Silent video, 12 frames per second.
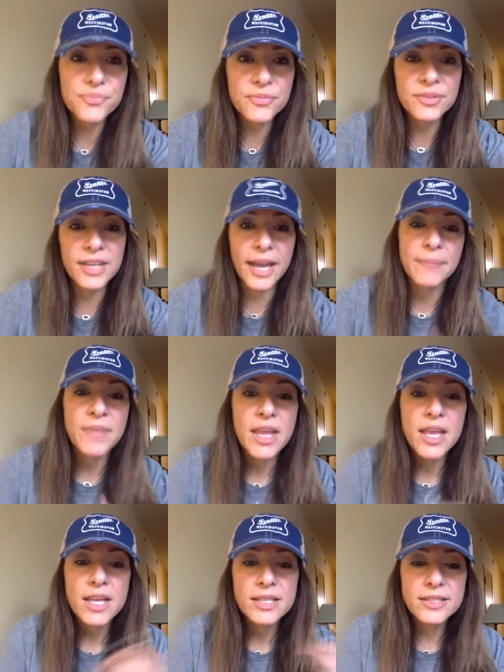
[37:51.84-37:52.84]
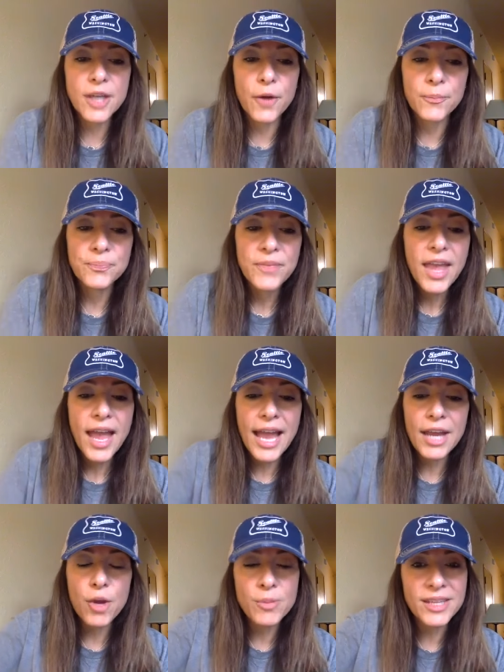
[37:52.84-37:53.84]
Okay, so
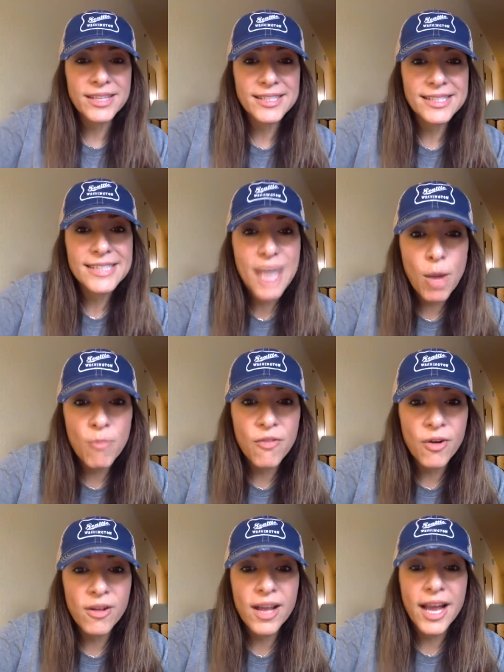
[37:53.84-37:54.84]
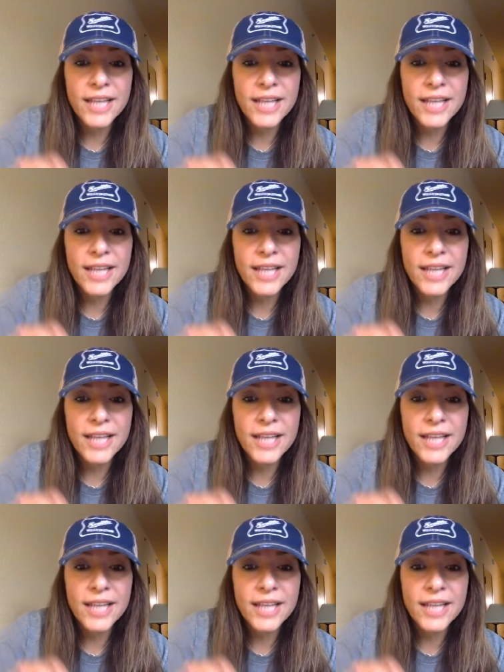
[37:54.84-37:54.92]
I hope that this is helpful.